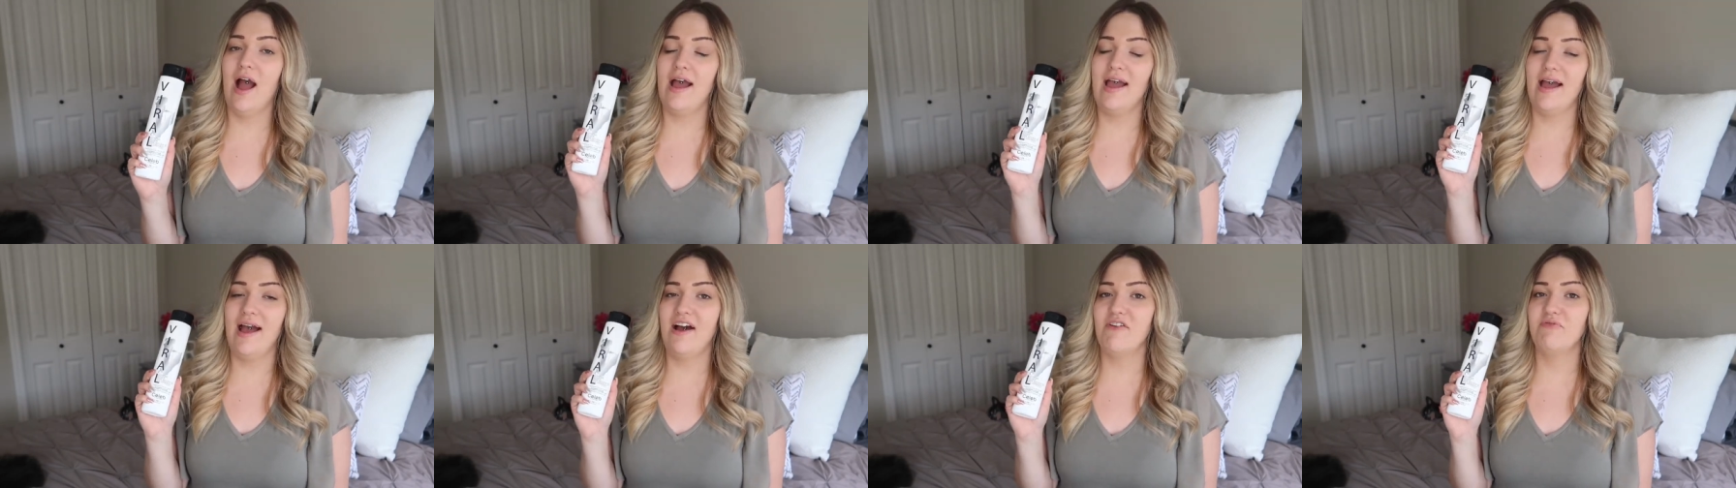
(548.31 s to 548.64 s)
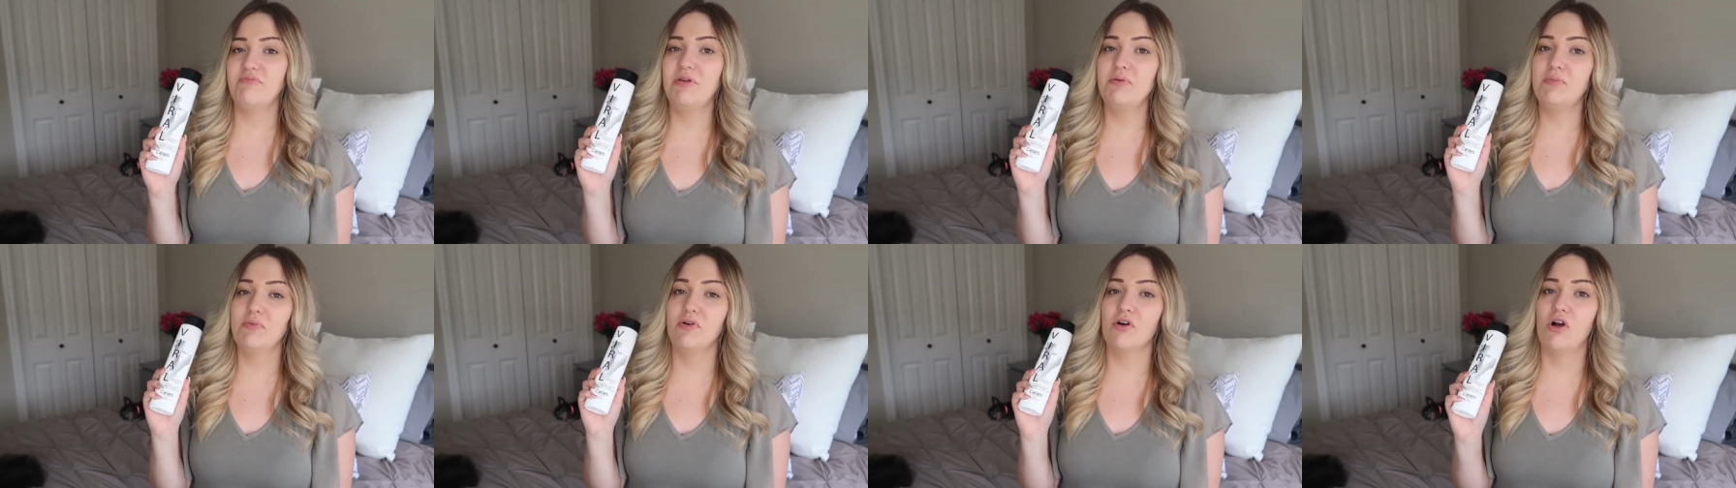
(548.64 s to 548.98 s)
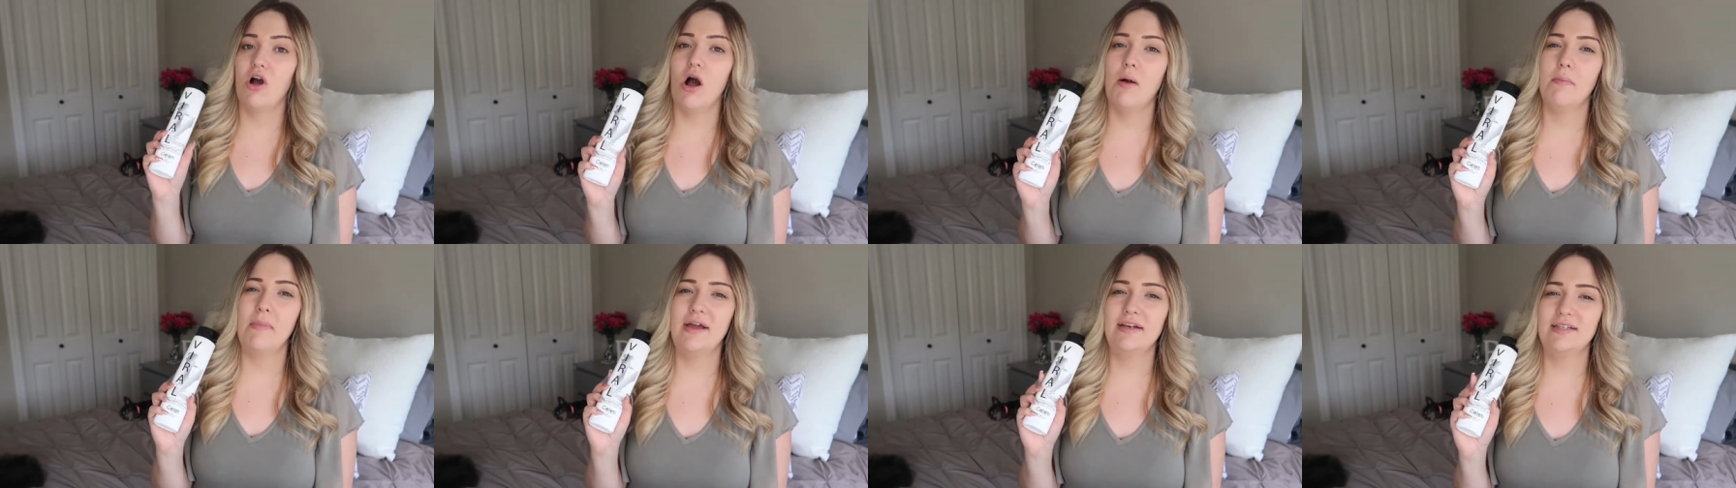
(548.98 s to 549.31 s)
I have people
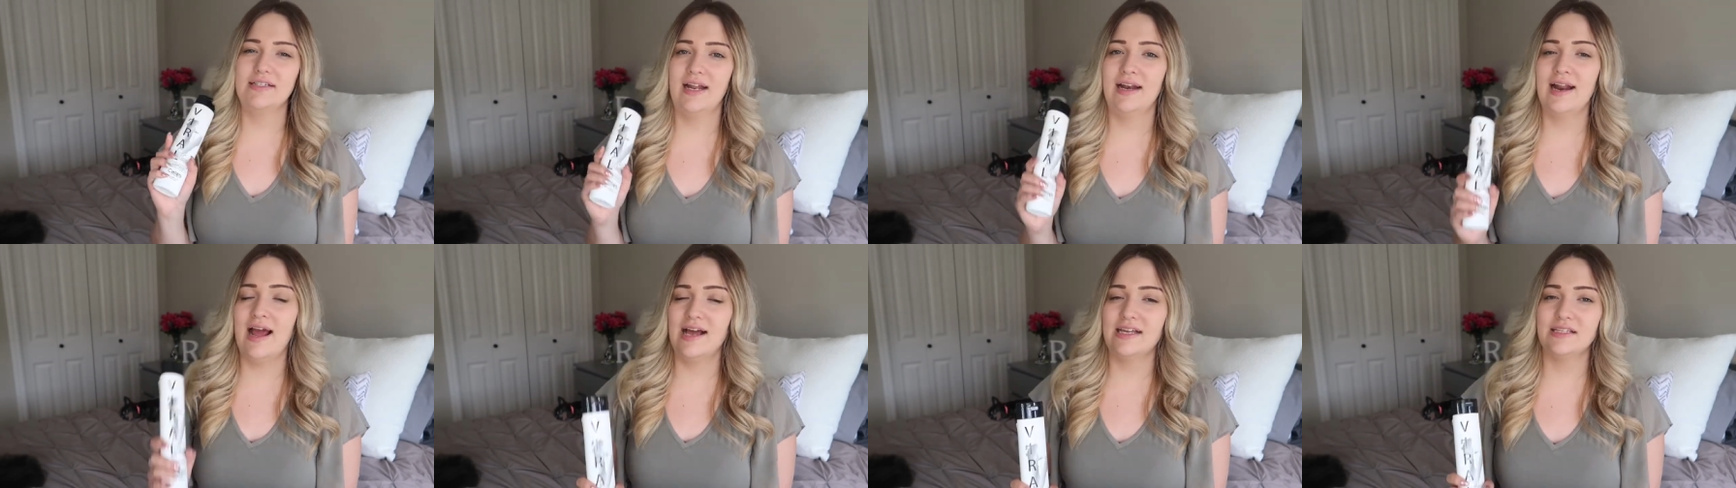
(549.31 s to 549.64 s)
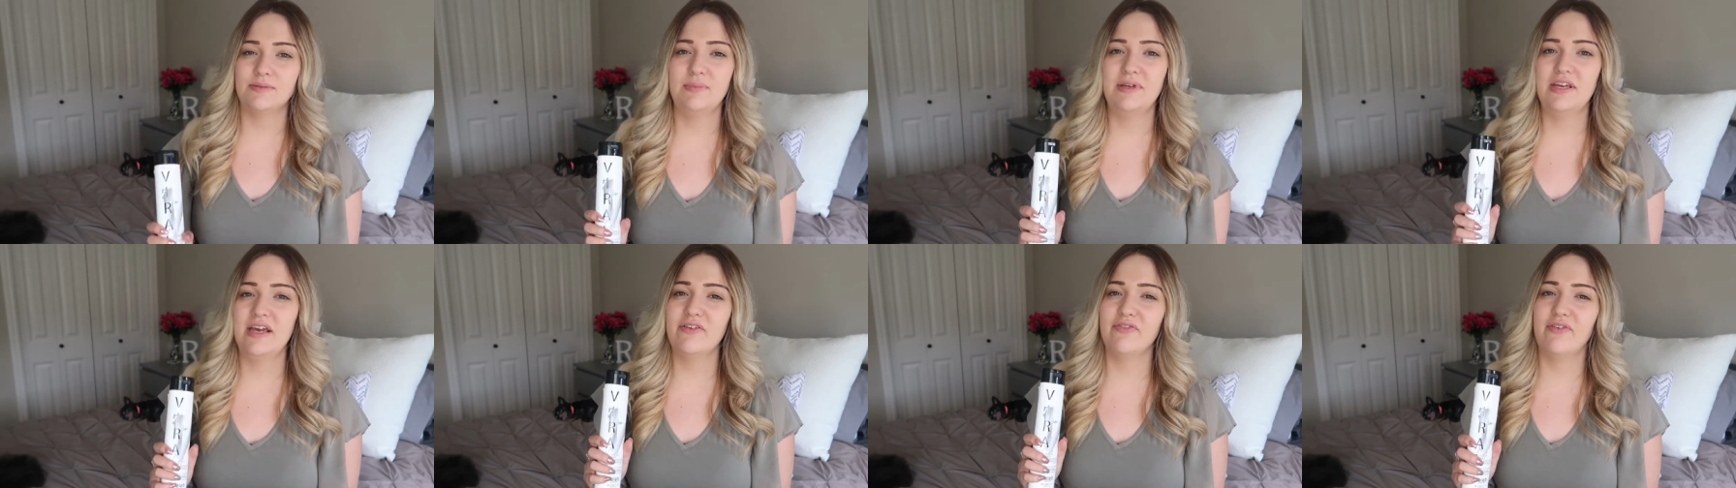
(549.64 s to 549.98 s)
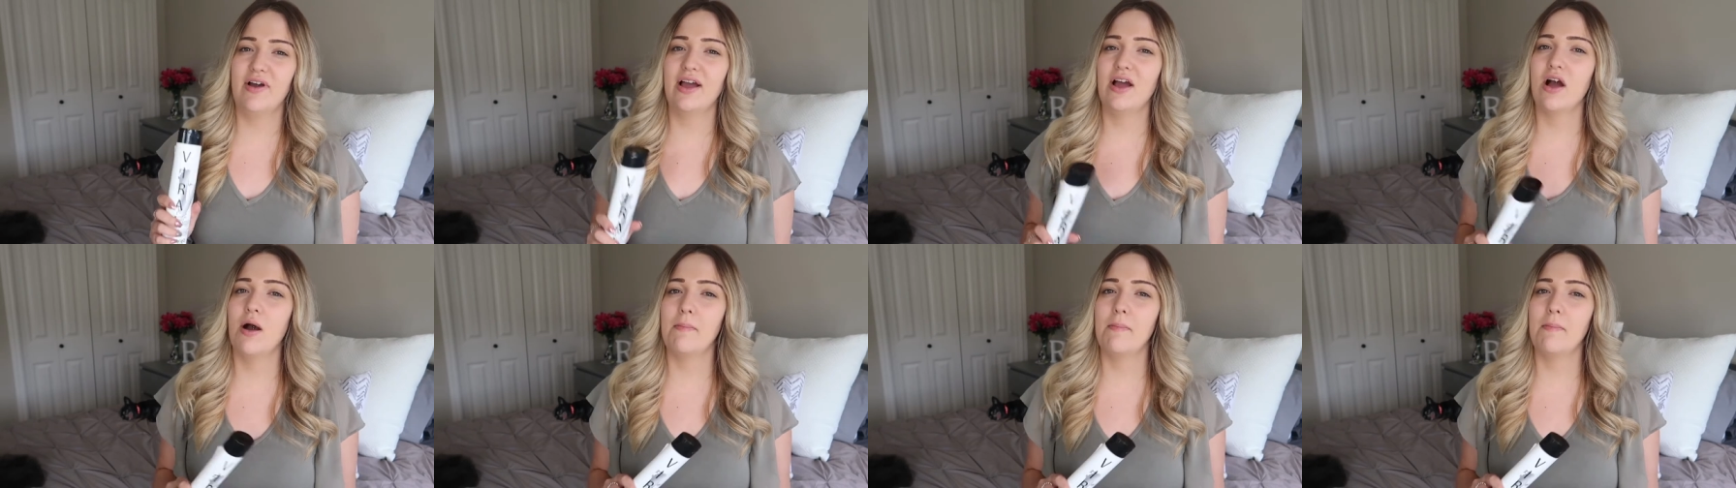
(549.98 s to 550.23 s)
comment and ask me if I